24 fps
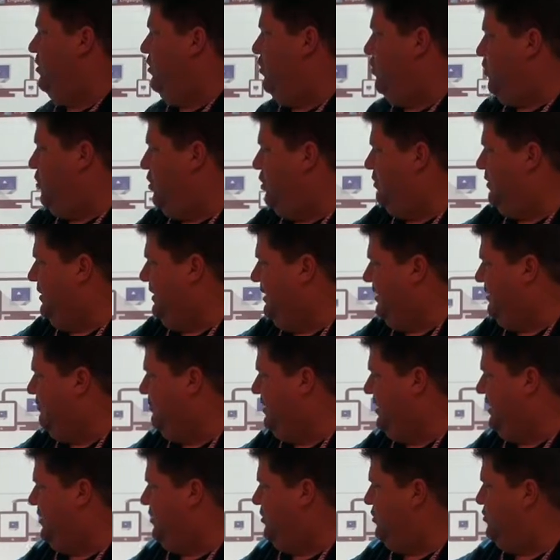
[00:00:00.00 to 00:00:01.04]
Or we can
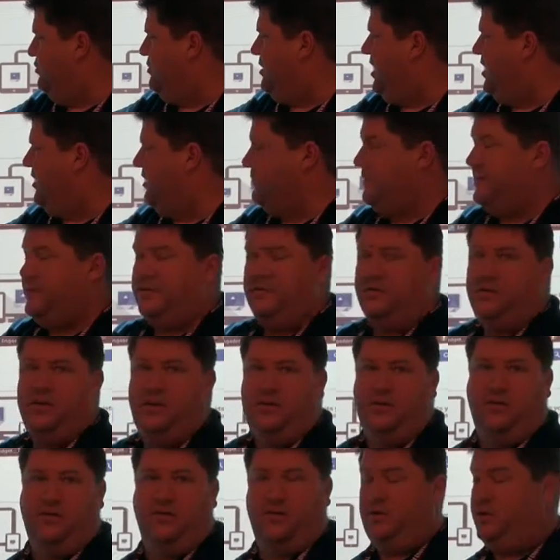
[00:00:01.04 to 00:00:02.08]
create a new document,
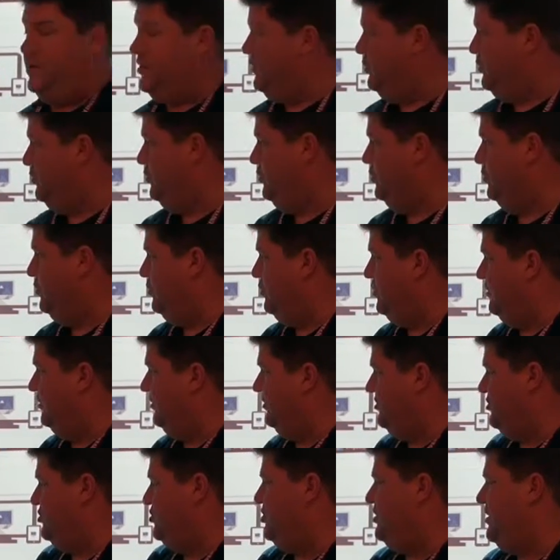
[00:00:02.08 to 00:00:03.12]
a new
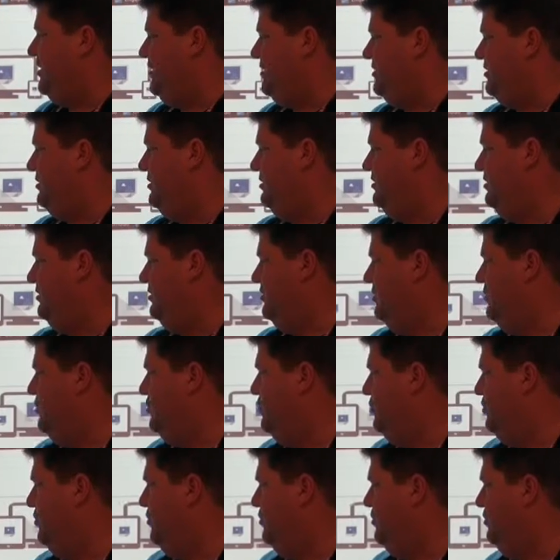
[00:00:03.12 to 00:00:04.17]
sheet, a
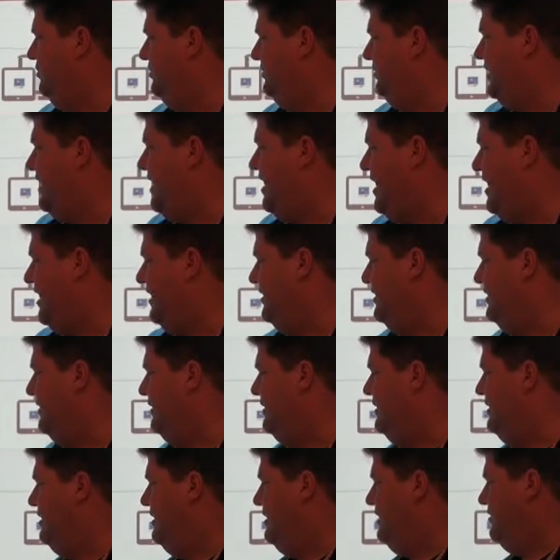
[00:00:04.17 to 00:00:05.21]
new slide.
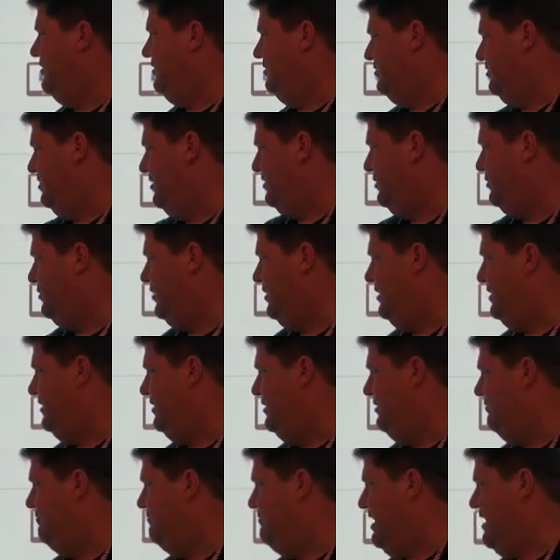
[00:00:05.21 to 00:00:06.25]
Those are the
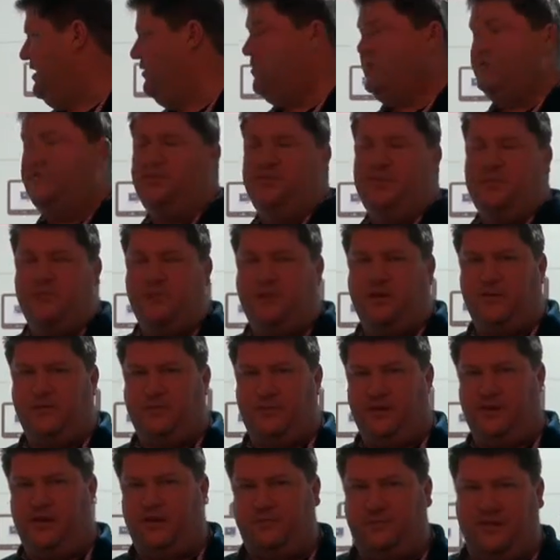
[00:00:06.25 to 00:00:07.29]
three main ones that they put up
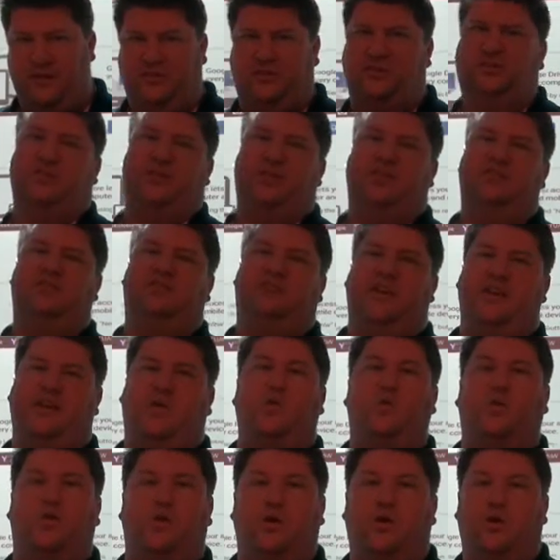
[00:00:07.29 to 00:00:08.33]
there, and basically it's like
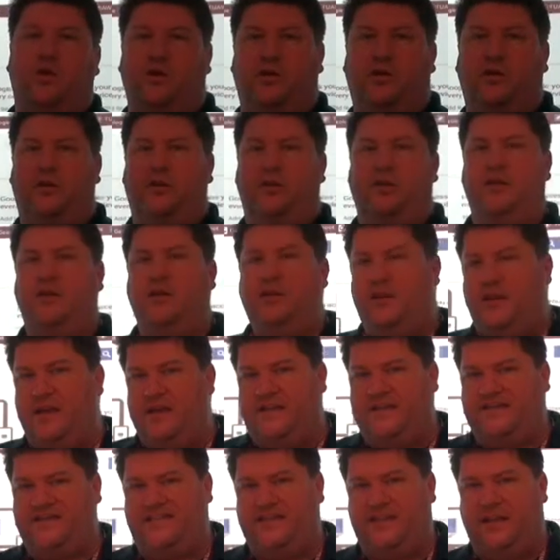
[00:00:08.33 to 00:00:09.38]
Word,
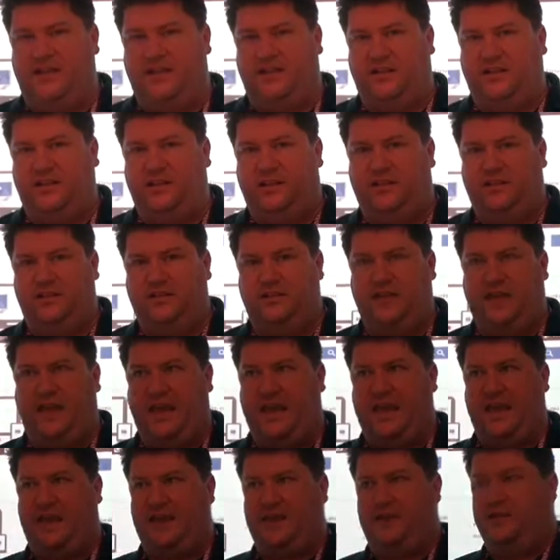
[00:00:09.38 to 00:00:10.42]
Excel,
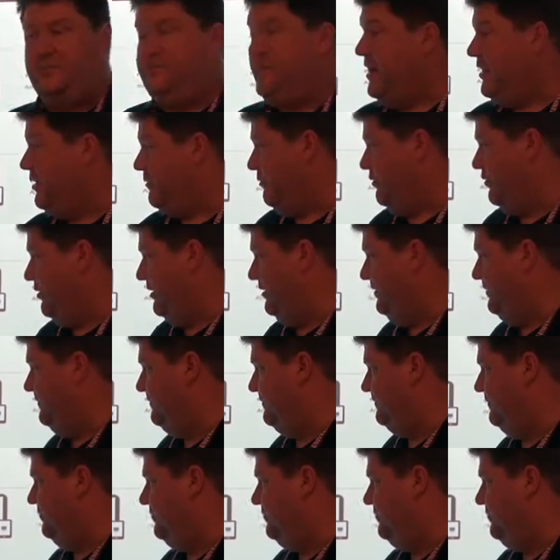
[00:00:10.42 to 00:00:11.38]
and PowerPoint.